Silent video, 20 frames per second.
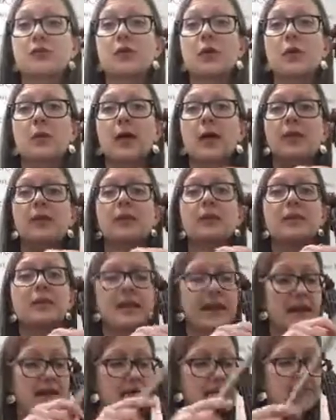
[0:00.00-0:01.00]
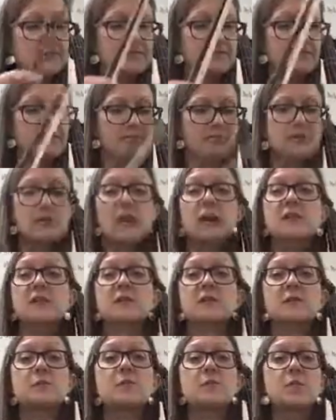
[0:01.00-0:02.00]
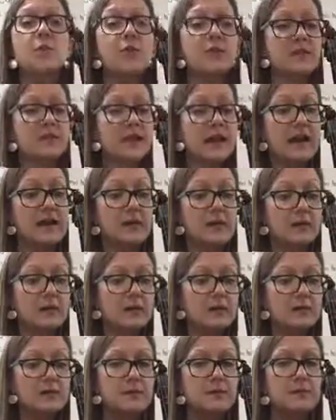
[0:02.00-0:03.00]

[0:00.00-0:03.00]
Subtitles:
for while you play. A smooth sound.